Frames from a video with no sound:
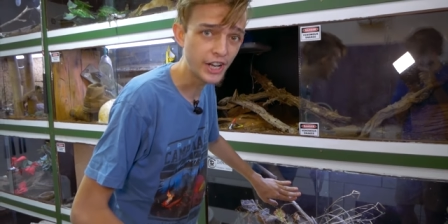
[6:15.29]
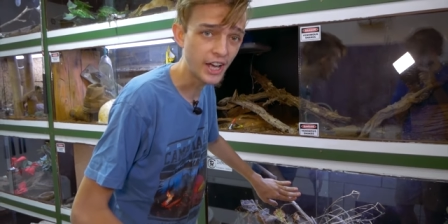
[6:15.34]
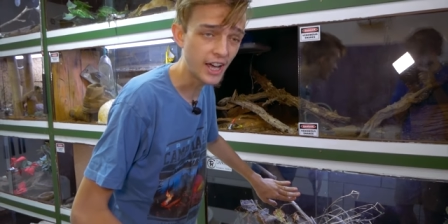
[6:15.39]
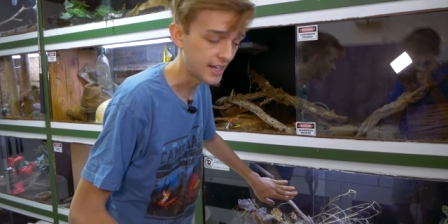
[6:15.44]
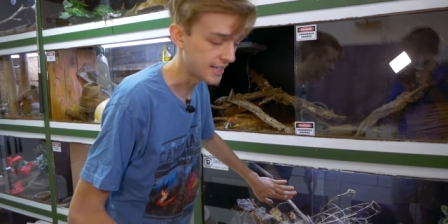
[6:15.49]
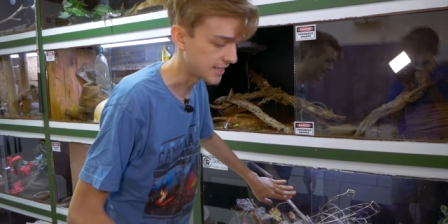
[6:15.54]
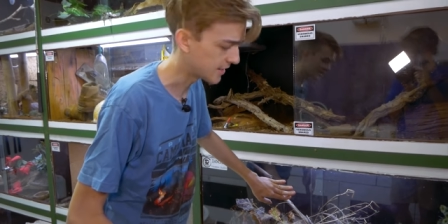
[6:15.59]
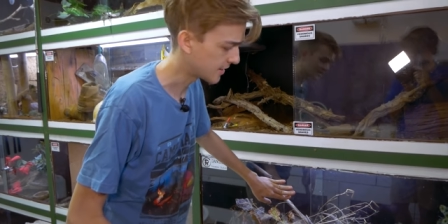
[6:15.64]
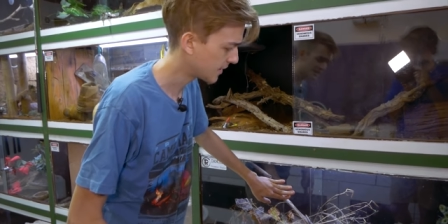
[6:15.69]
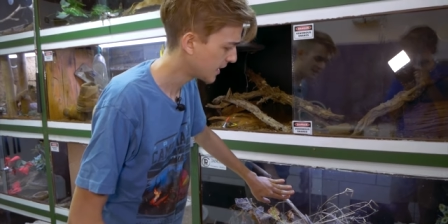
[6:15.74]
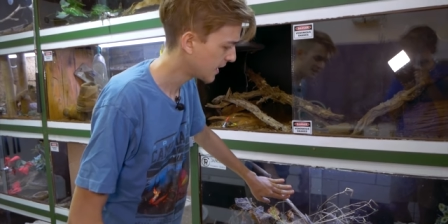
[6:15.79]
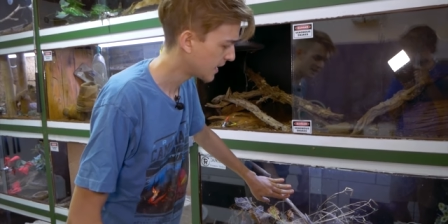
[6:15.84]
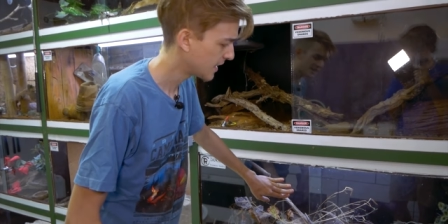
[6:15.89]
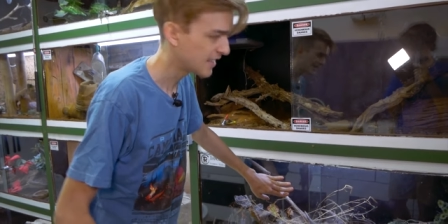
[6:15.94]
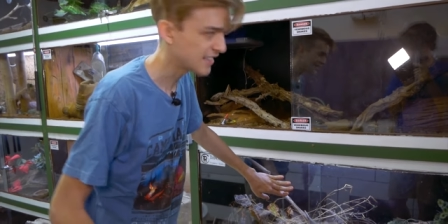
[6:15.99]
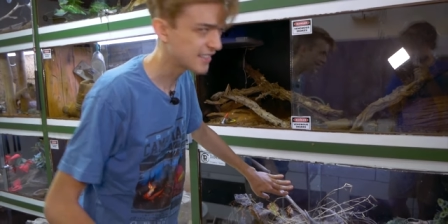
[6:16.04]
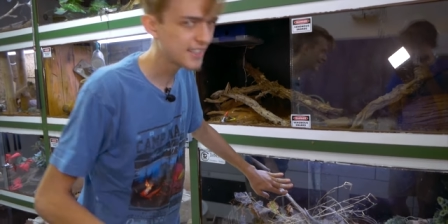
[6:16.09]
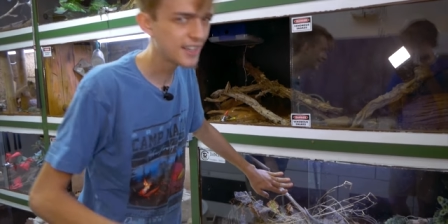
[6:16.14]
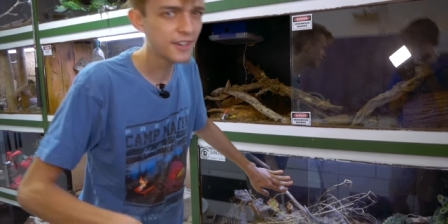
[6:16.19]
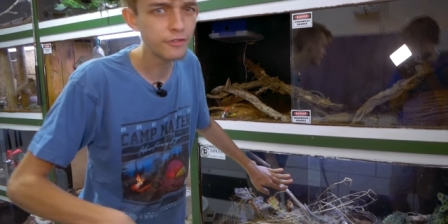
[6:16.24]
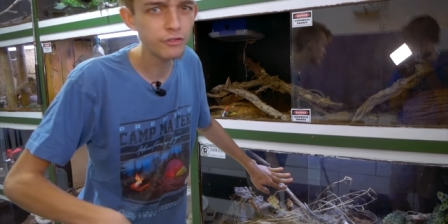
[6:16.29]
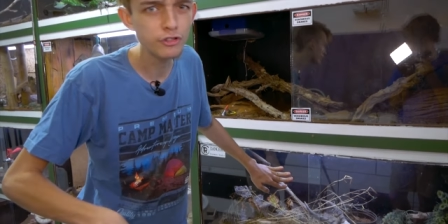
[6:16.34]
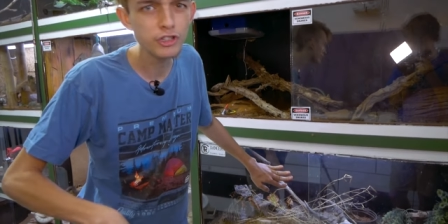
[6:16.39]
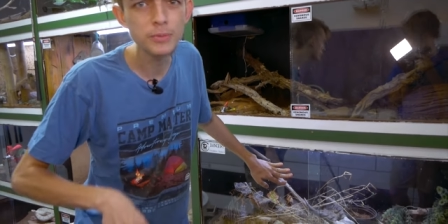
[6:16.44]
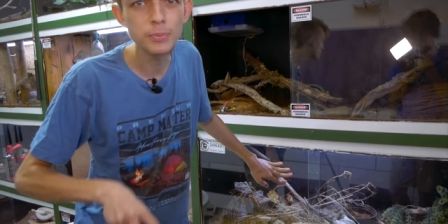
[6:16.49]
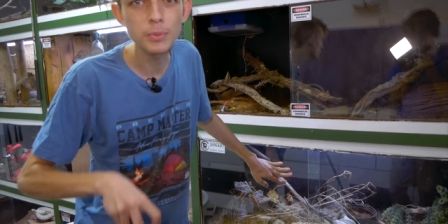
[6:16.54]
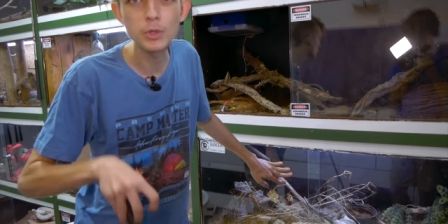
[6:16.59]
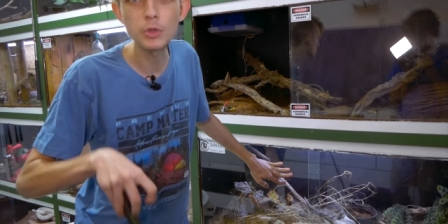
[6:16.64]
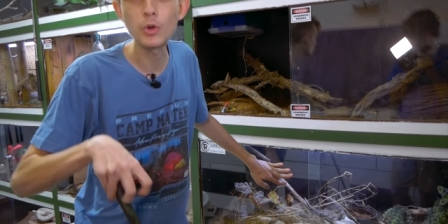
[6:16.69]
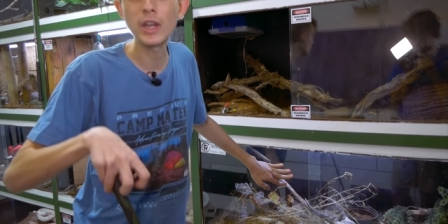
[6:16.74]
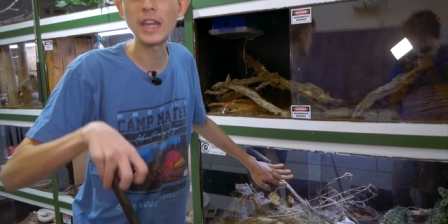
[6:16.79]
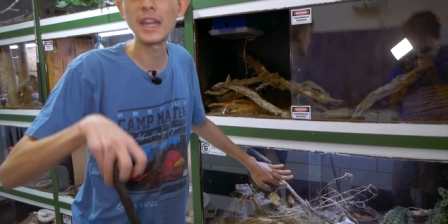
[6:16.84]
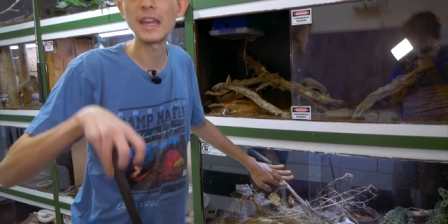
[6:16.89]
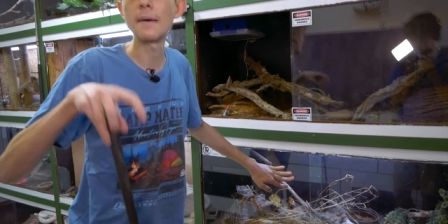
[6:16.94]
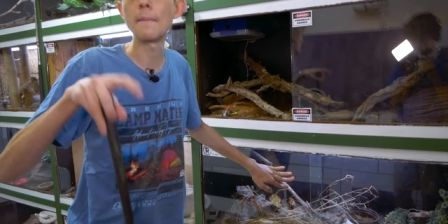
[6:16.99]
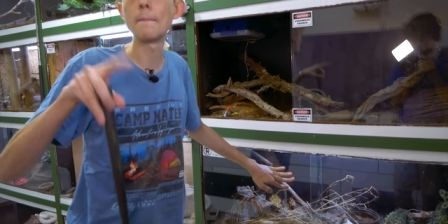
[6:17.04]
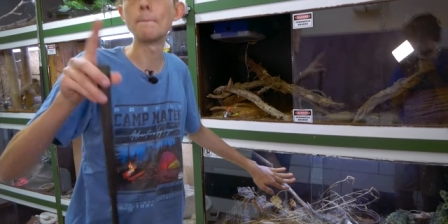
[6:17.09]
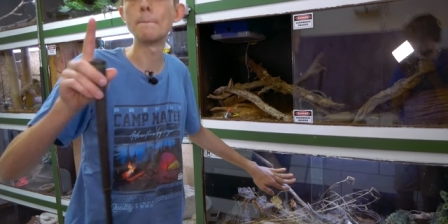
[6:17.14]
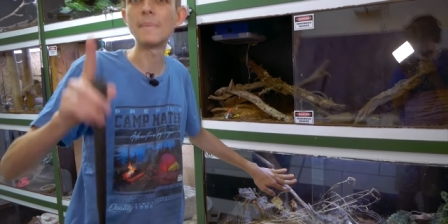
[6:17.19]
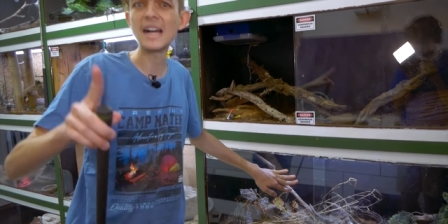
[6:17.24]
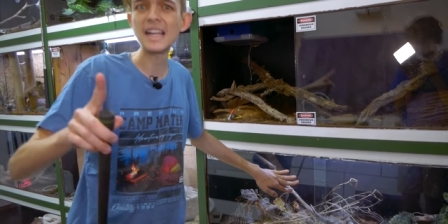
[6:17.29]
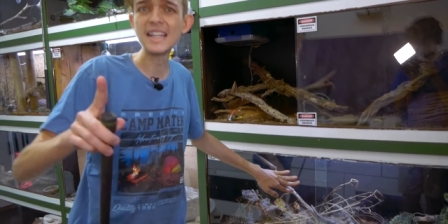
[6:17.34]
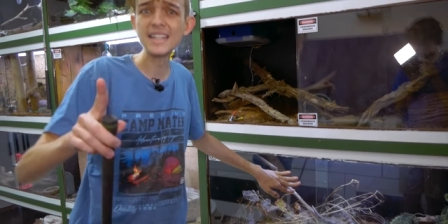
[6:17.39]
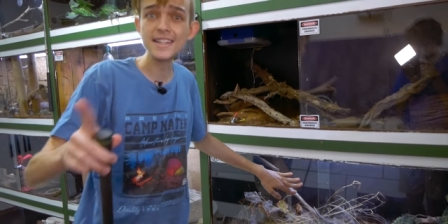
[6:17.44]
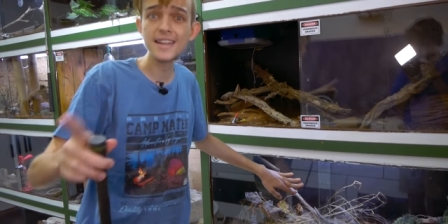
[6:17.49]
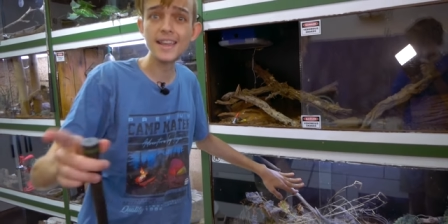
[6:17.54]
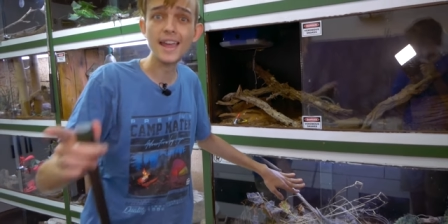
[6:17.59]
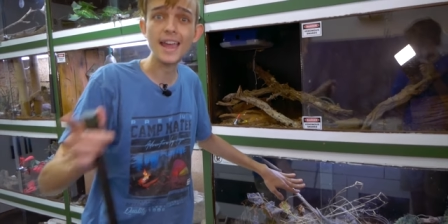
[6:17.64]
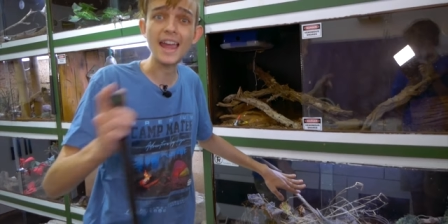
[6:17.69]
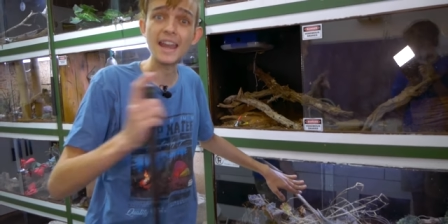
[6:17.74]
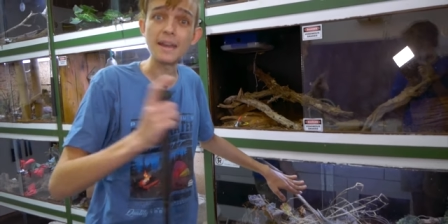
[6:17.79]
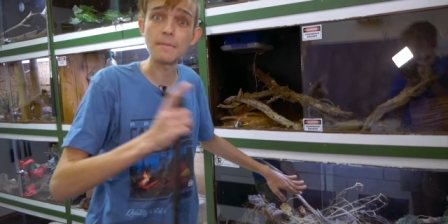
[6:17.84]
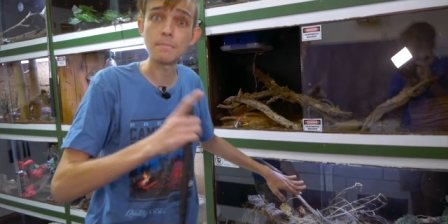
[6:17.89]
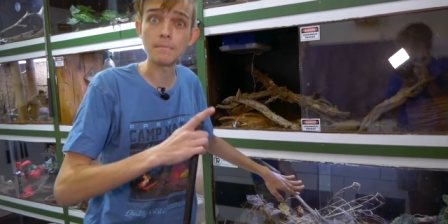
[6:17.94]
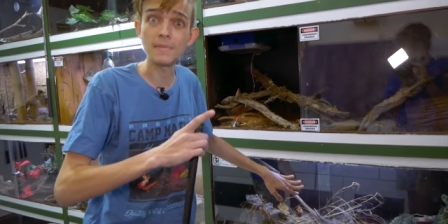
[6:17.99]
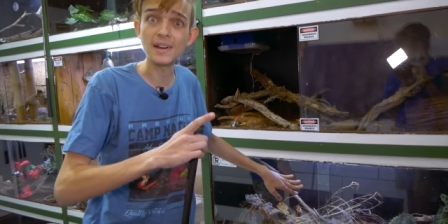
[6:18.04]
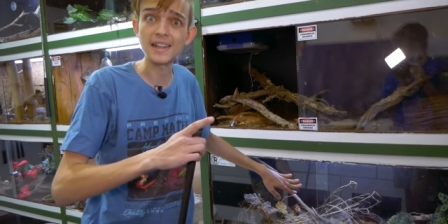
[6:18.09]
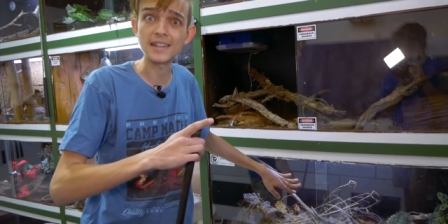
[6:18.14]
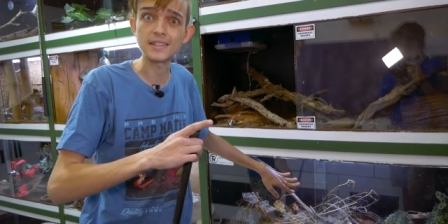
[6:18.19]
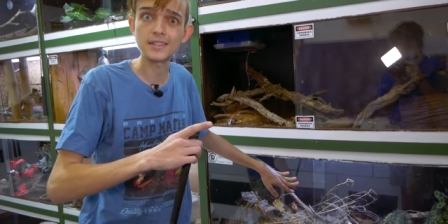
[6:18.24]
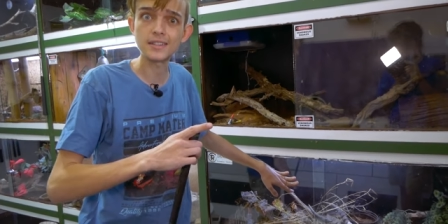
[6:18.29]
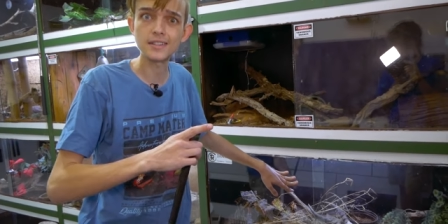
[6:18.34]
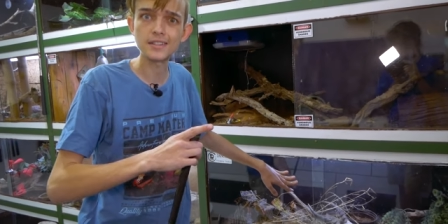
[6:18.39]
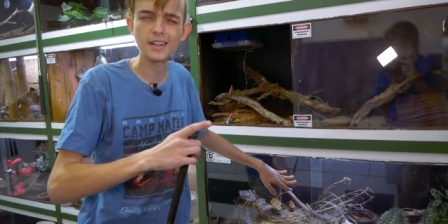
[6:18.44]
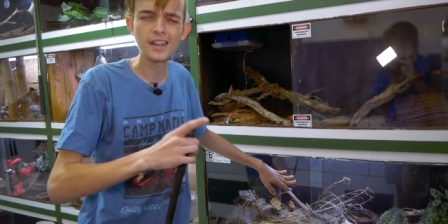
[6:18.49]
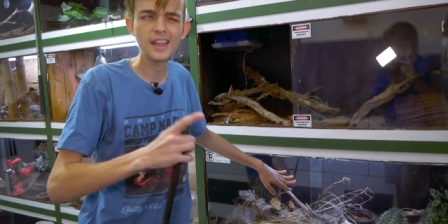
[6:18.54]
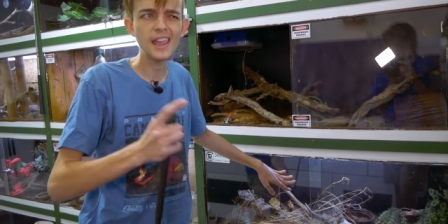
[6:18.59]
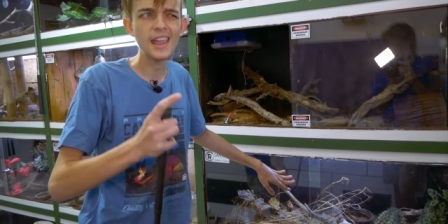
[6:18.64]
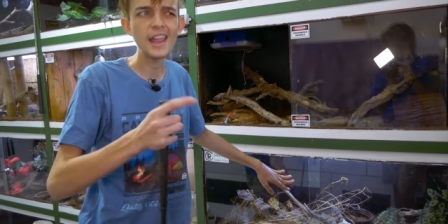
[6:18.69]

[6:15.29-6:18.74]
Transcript: nice. There's a difference between musk and musth.